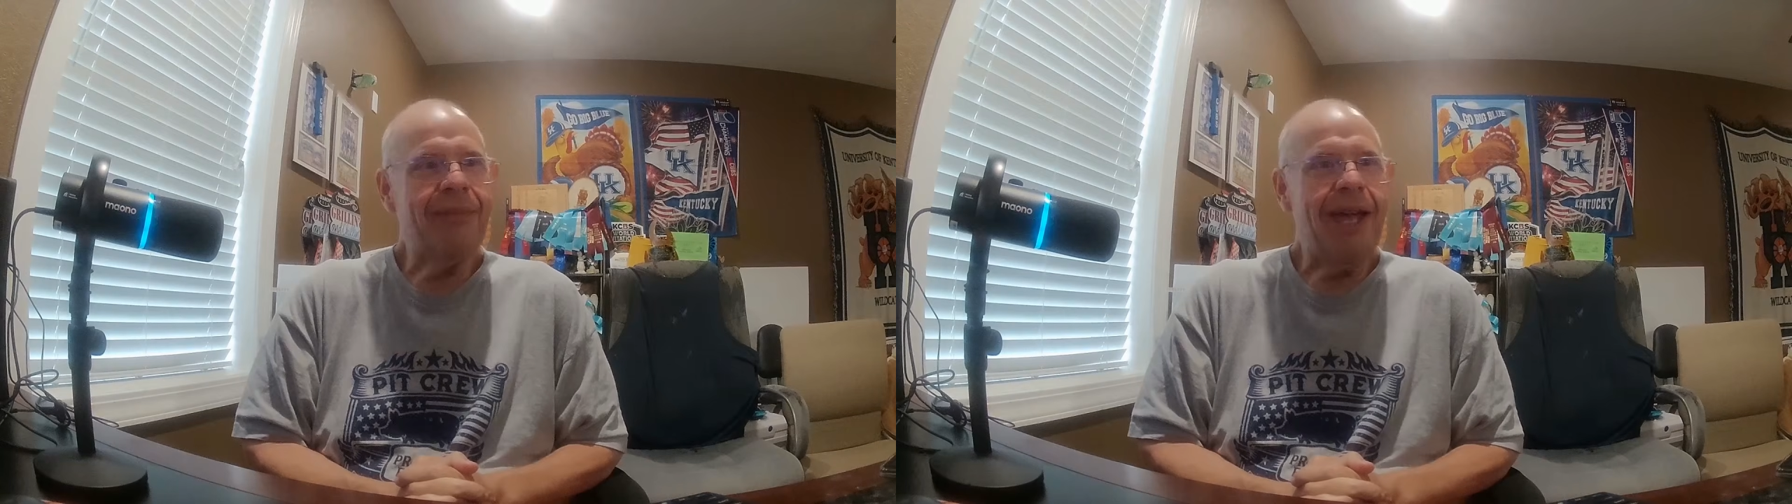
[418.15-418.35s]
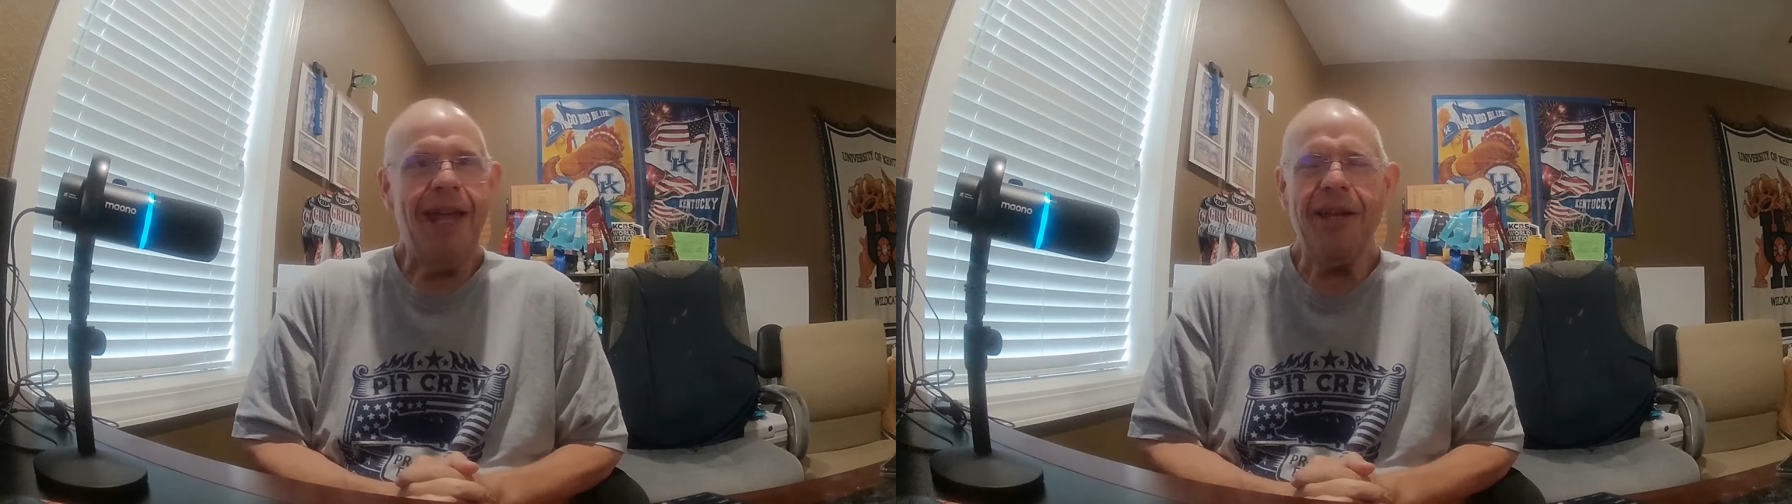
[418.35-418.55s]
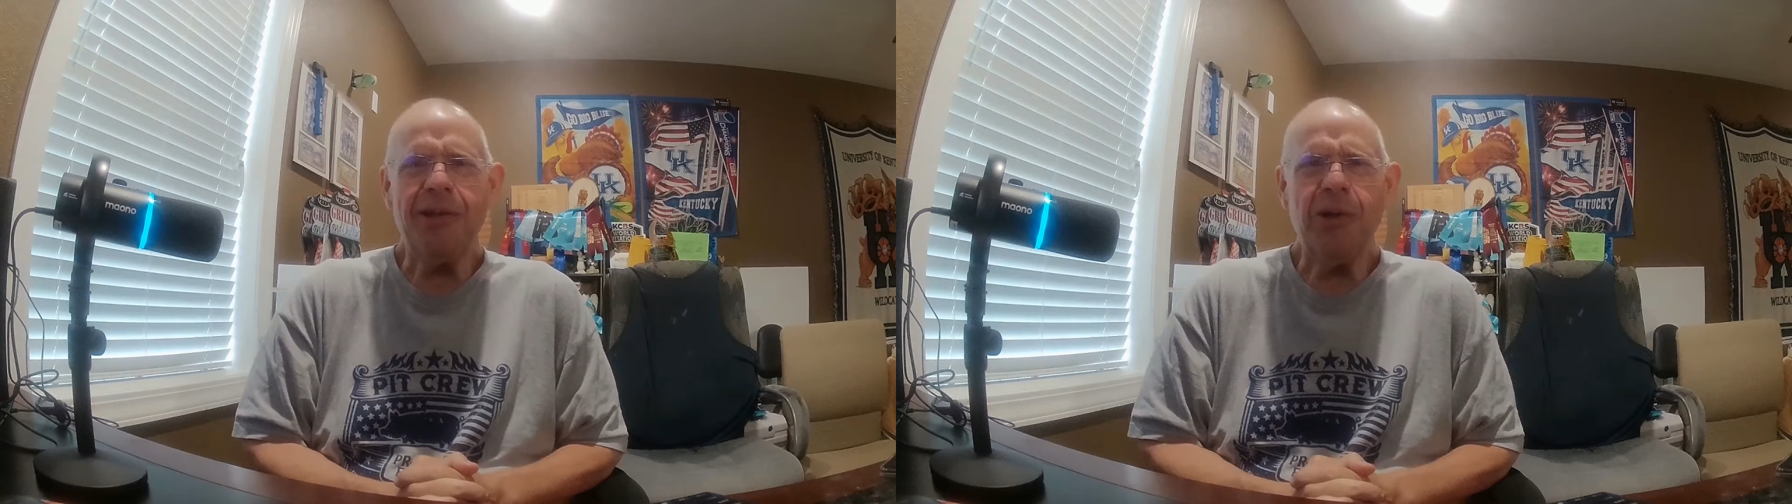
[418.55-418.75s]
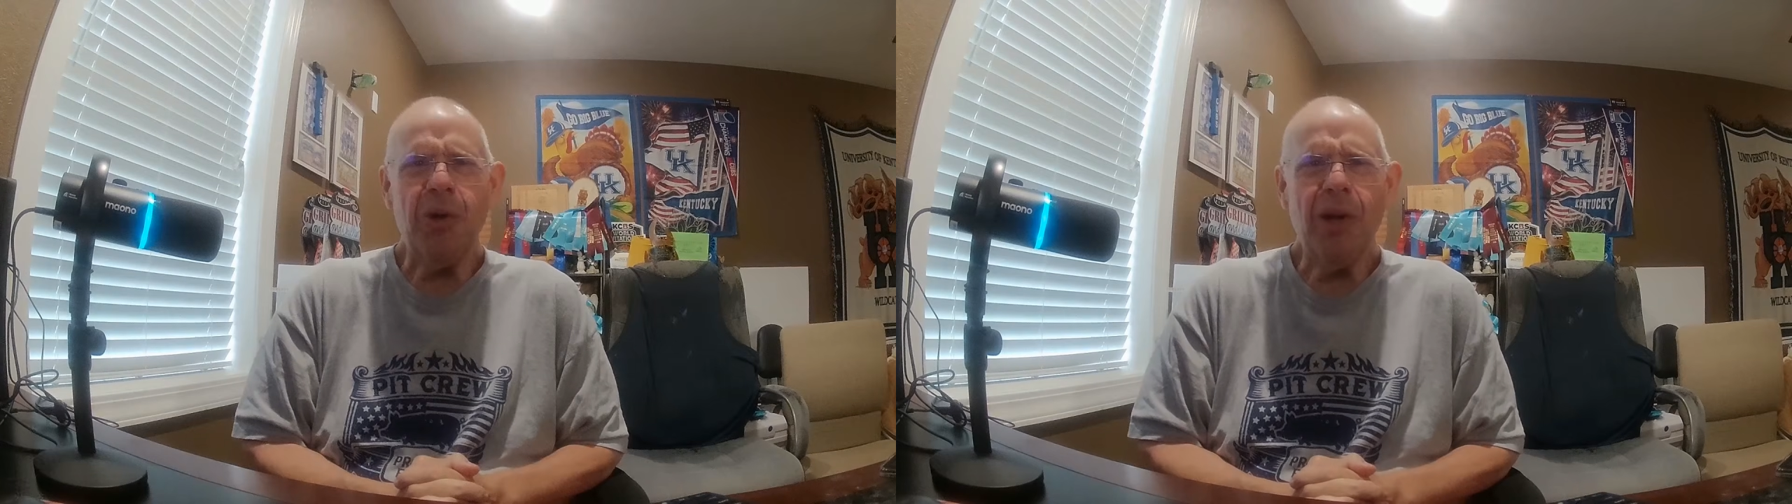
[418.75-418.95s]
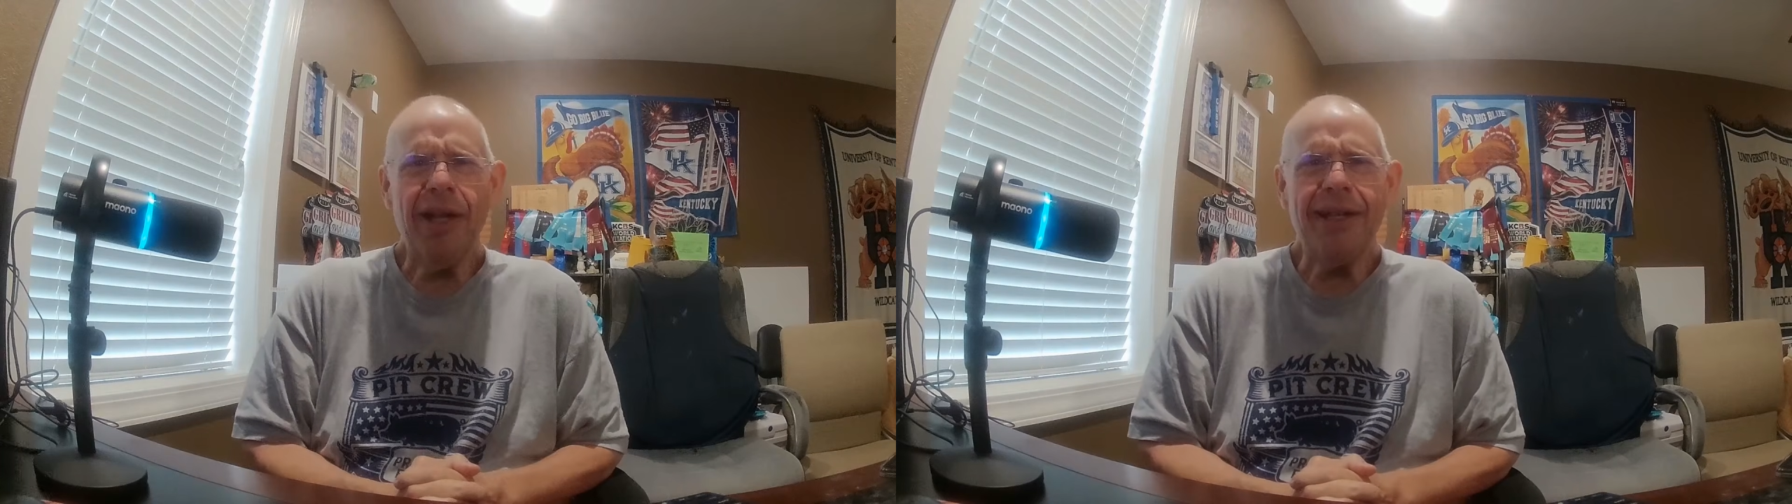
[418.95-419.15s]
hey,
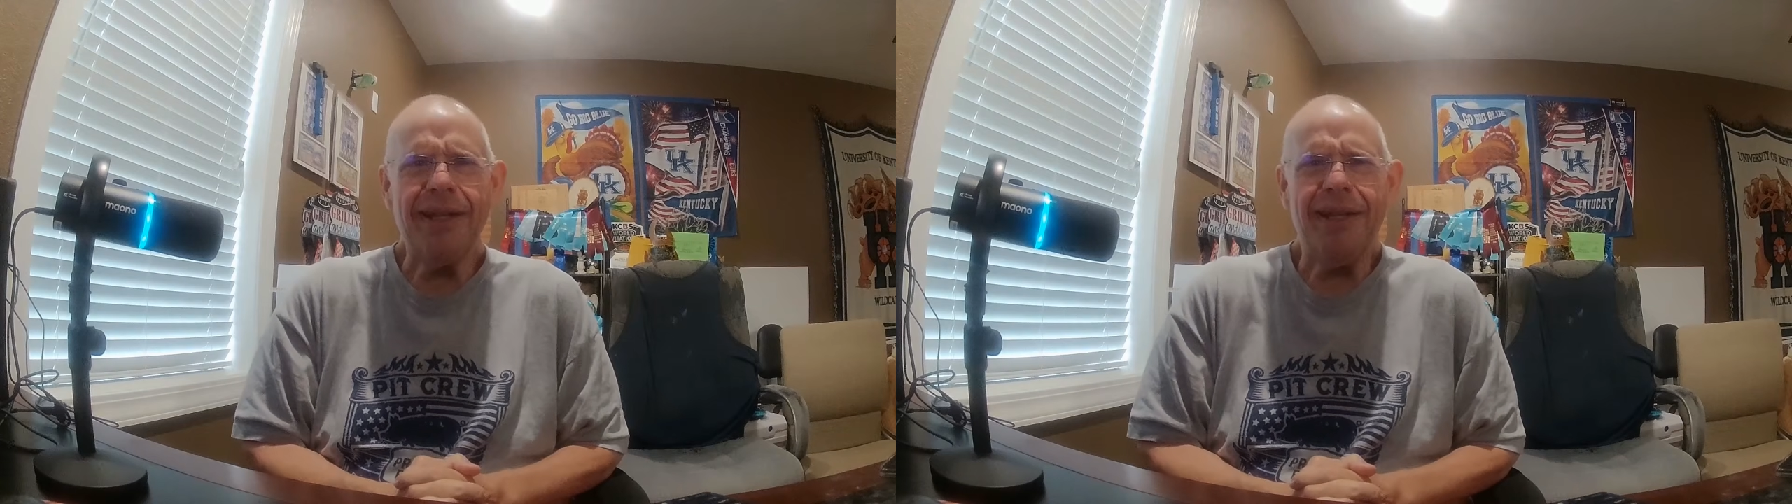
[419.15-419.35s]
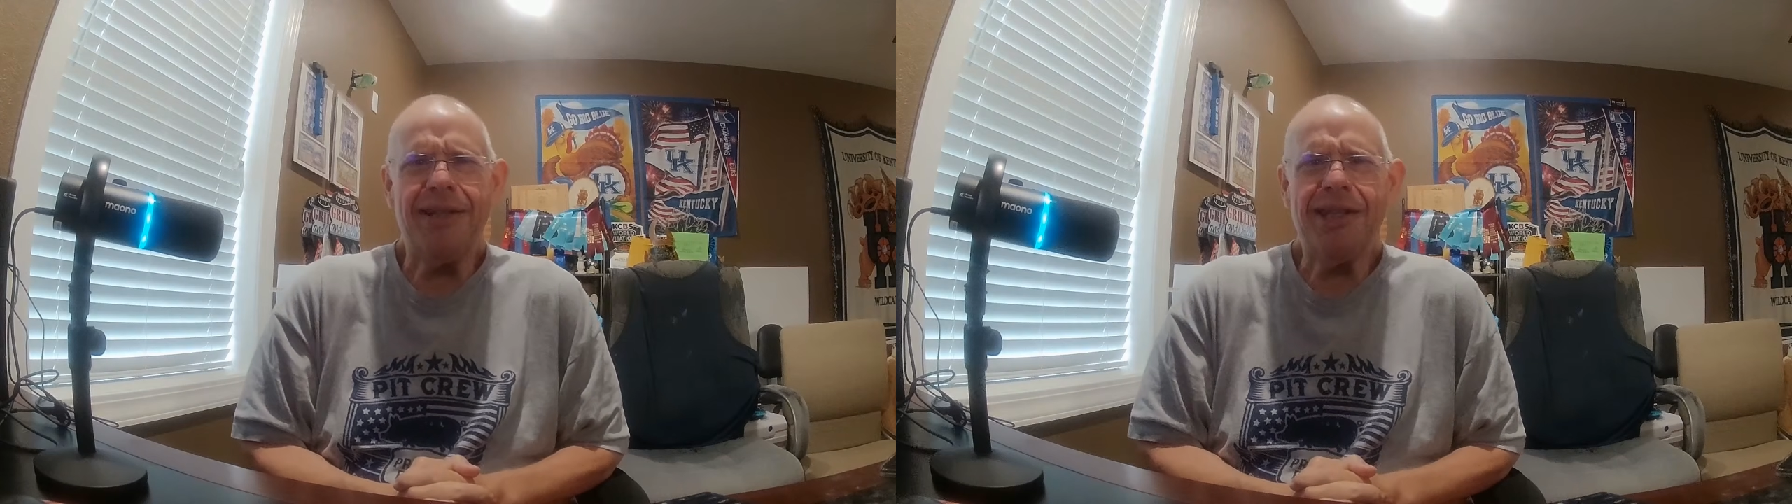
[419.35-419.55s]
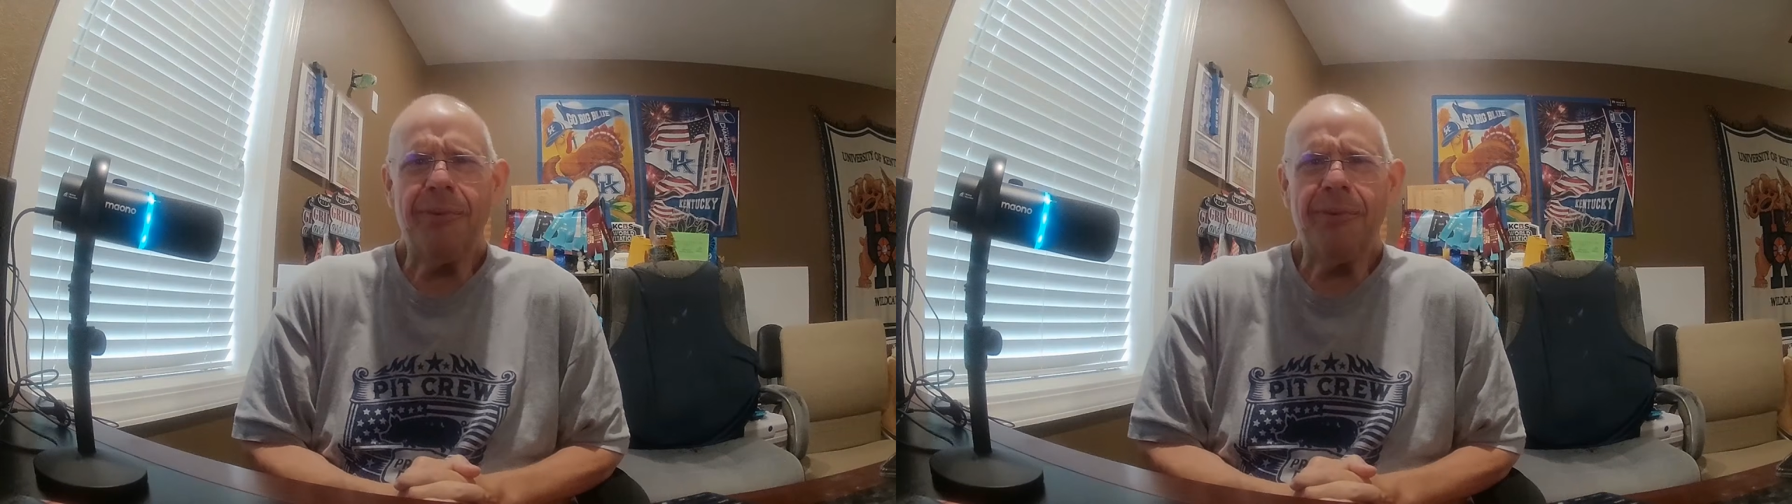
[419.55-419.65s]
Google it and see